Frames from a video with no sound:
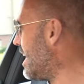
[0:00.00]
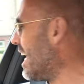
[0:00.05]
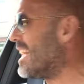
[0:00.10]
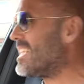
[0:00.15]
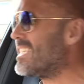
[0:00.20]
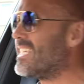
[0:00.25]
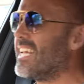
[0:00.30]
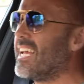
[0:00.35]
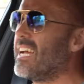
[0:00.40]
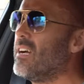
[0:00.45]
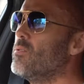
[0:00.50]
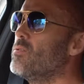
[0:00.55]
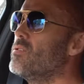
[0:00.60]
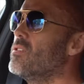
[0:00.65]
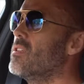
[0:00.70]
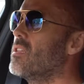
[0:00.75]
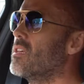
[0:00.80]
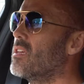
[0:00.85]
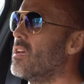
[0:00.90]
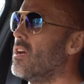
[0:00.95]
Getting
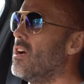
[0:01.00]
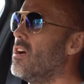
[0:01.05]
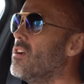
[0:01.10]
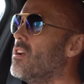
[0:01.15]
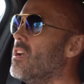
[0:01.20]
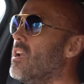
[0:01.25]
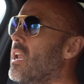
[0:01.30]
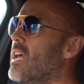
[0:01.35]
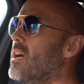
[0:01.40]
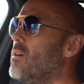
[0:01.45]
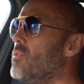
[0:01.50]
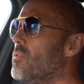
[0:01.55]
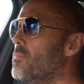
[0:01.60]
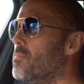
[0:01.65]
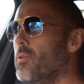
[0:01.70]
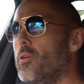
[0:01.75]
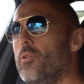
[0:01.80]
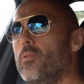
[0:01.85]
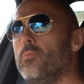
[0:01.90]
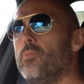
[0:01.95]
out of the car and allowing
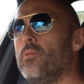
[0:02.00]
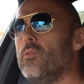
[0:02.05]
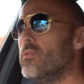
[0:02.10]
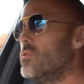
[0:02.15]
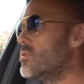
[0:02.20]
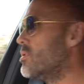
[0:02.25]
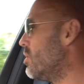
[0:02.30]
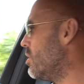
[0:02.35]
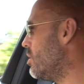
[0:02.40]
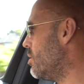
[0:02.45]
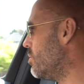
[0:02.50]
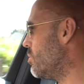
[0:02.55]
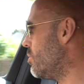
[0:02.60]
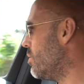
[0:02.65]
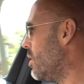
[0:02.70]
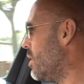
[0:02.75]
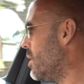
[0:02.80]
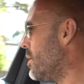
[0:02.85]
a pupil to